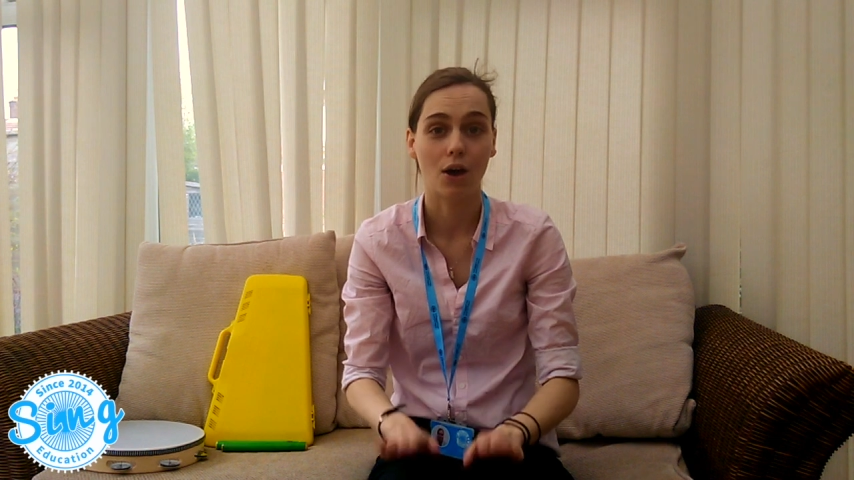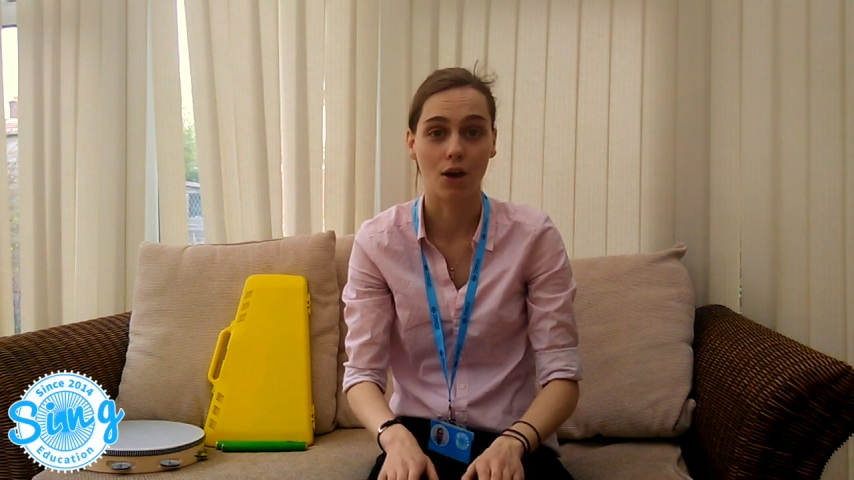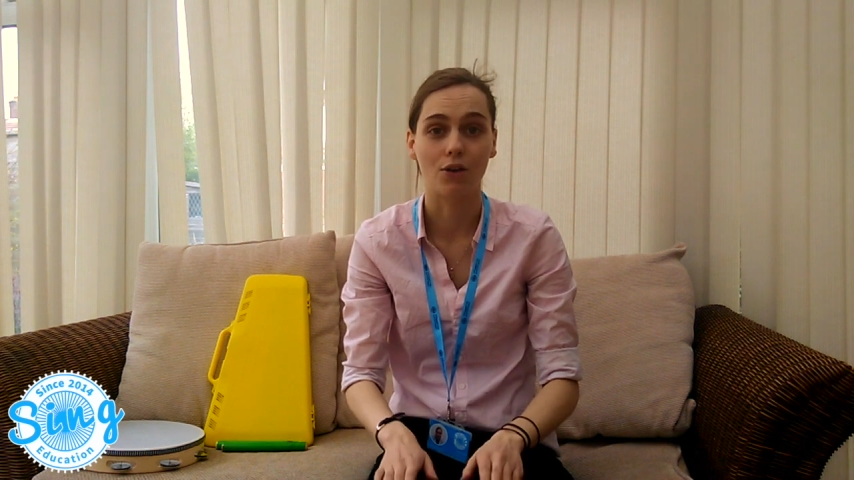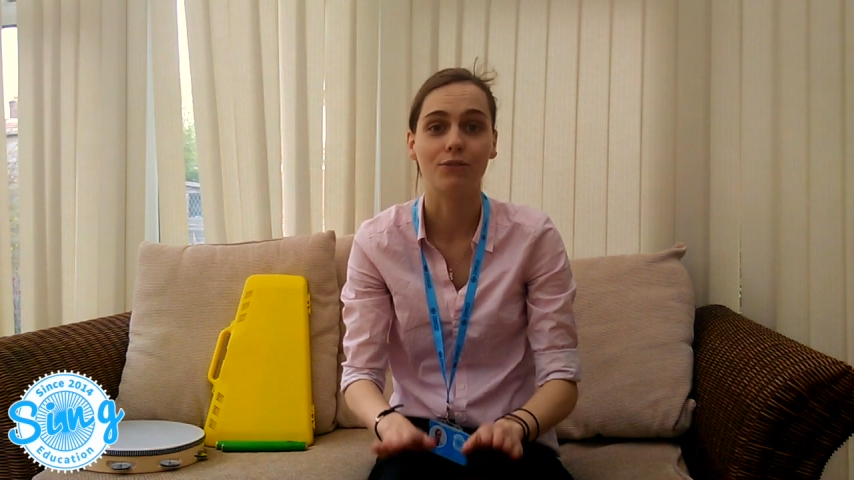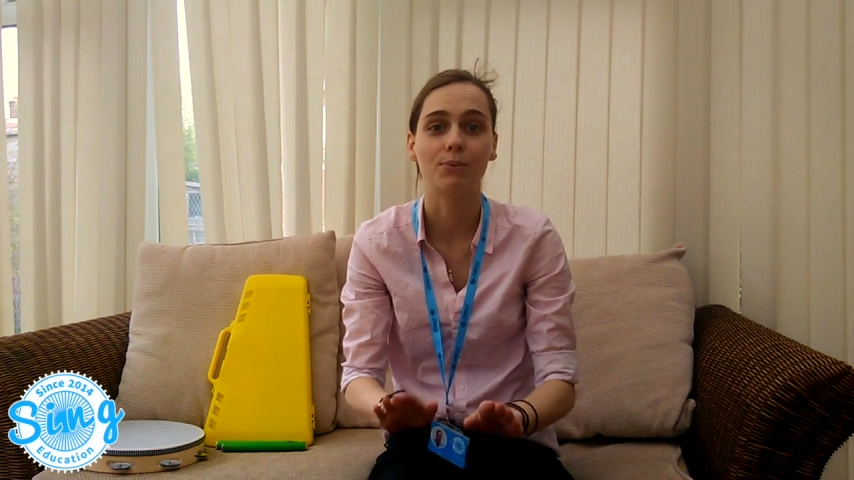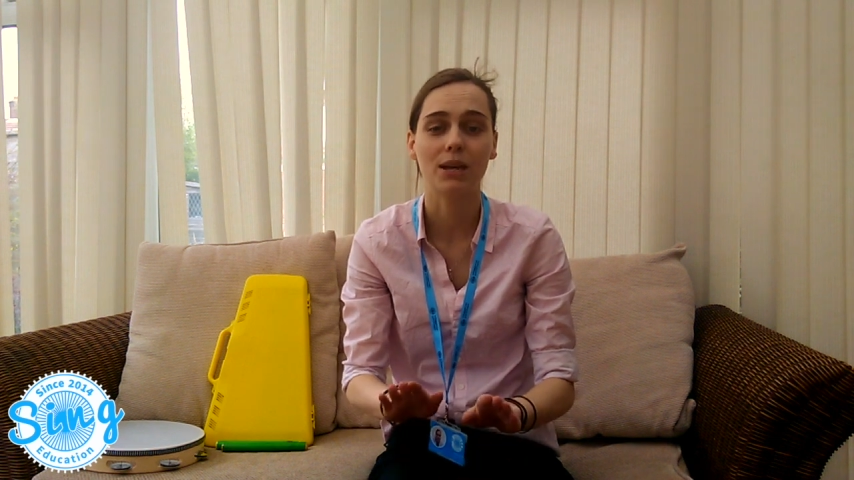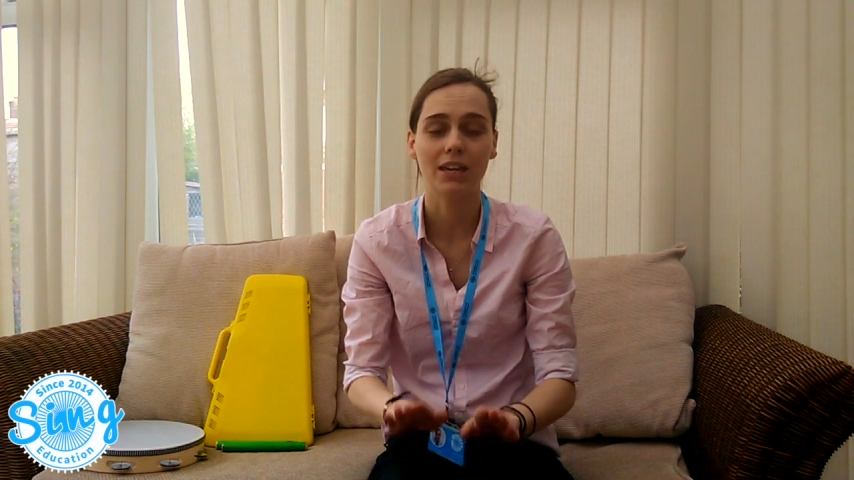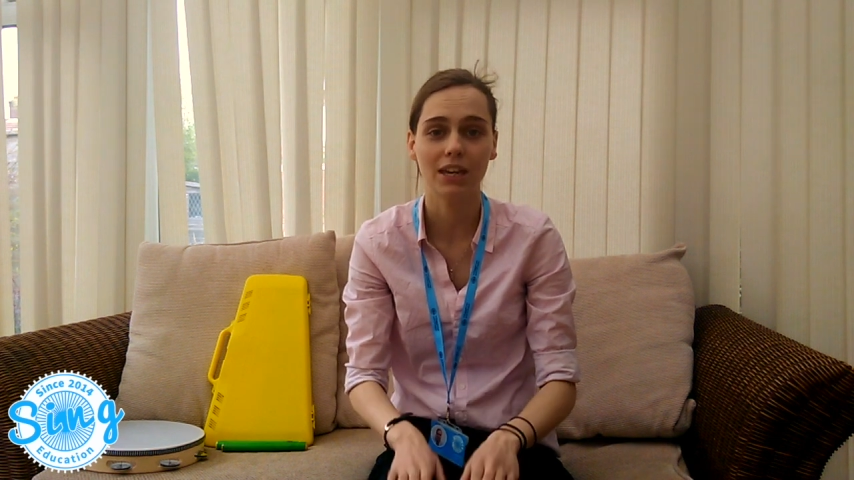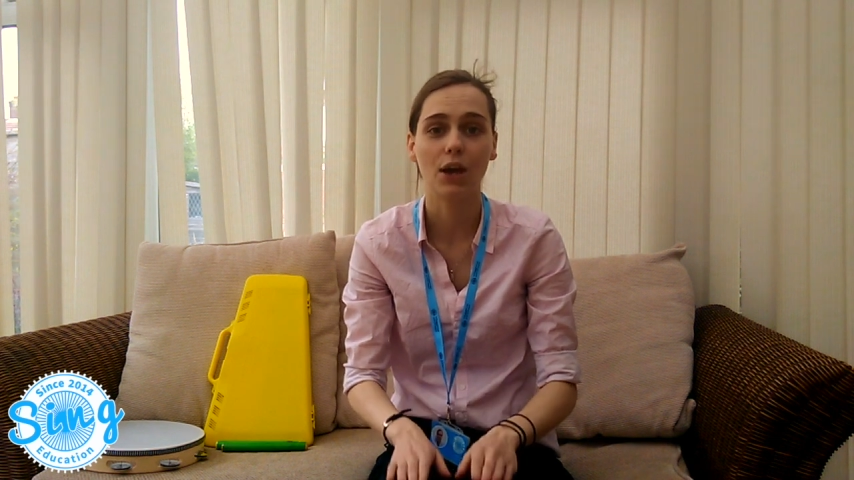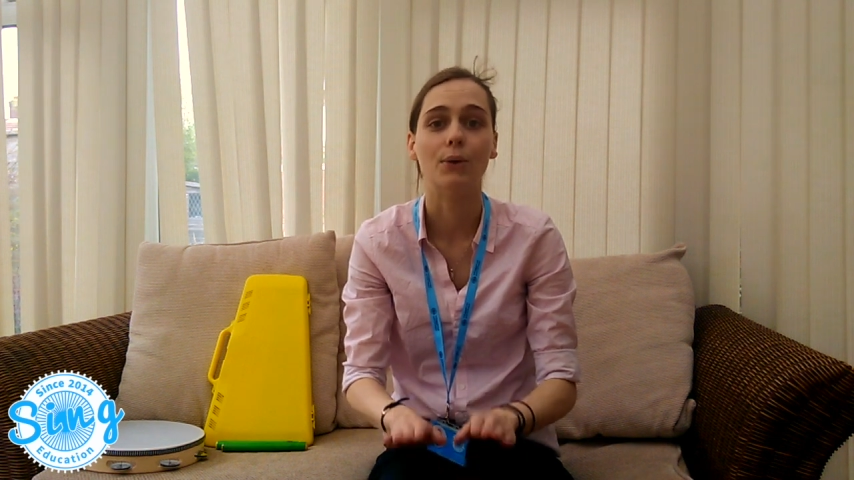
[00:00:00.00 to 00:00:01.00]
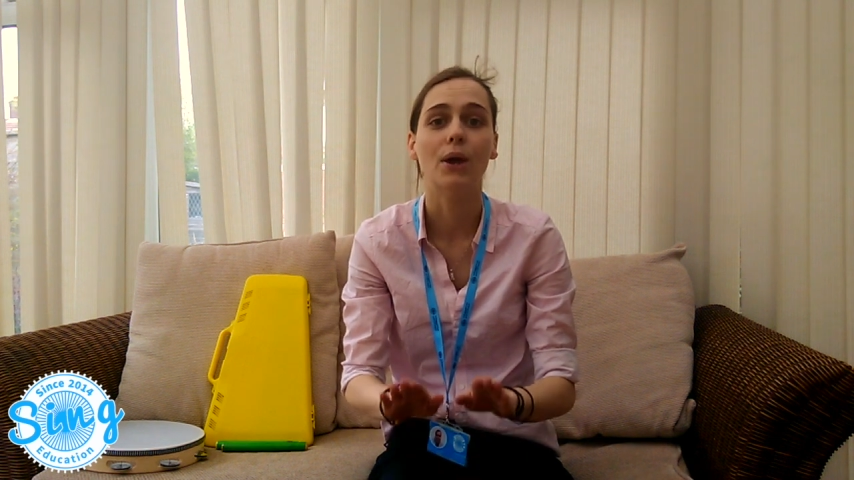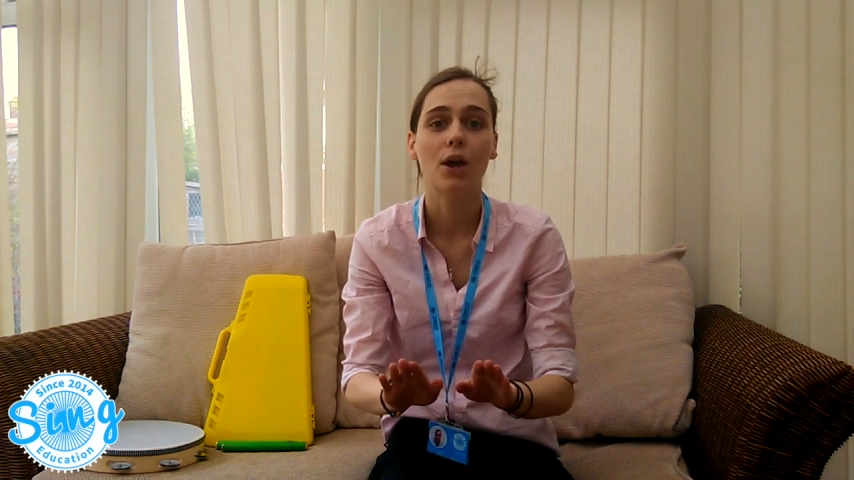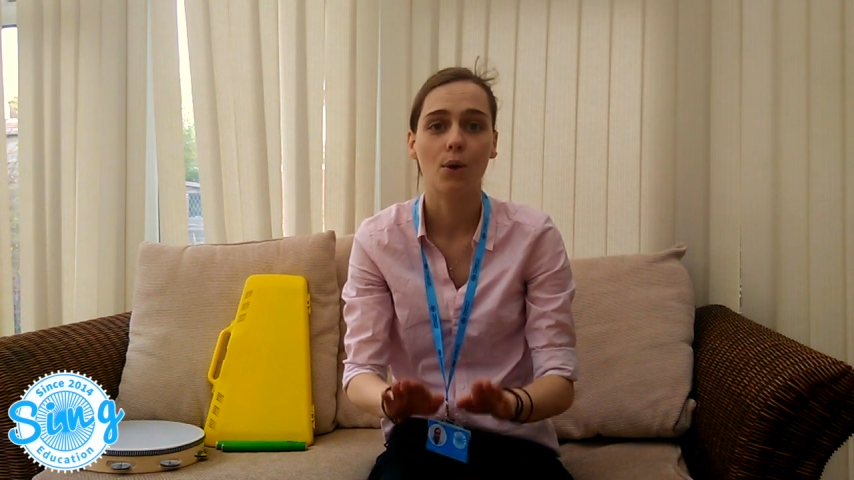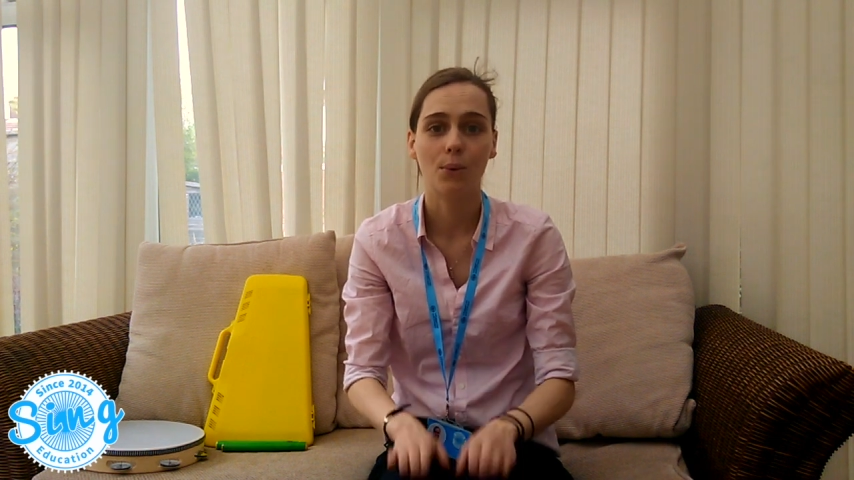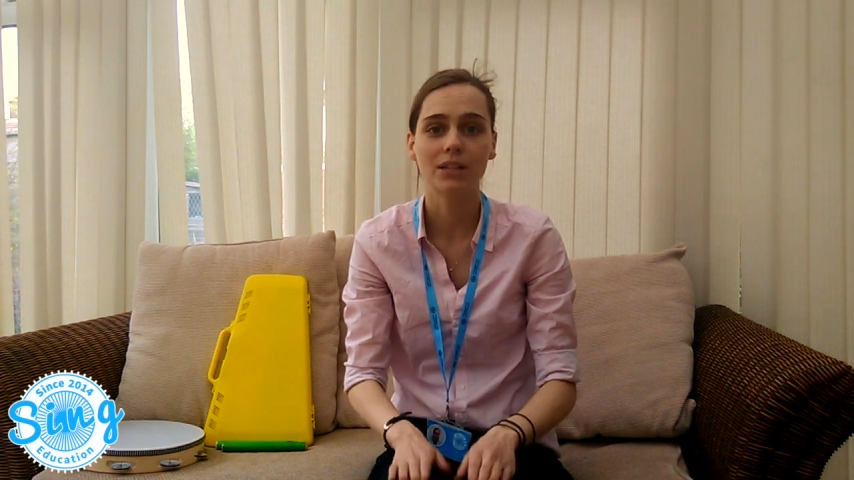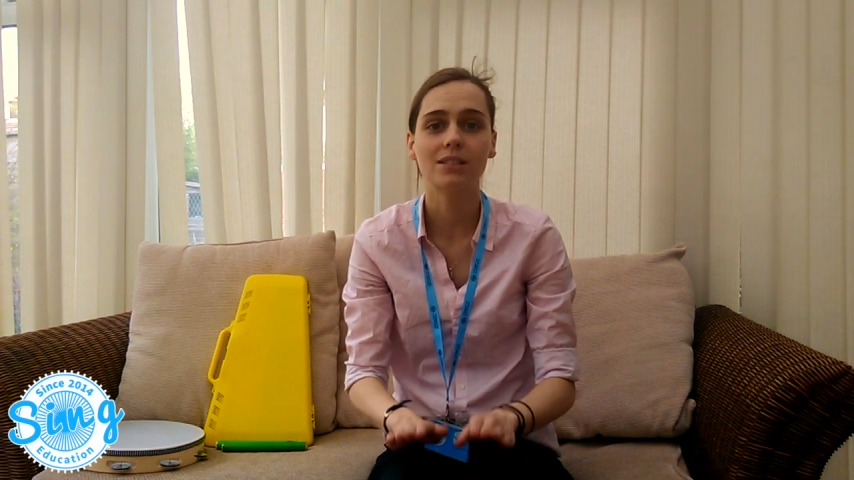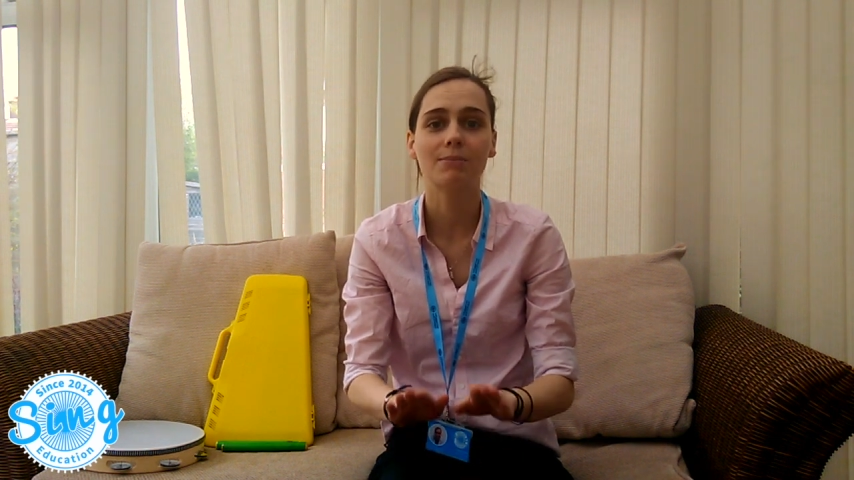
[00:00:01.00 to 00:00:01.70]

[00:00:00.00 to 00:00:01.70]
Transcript: Off we go. One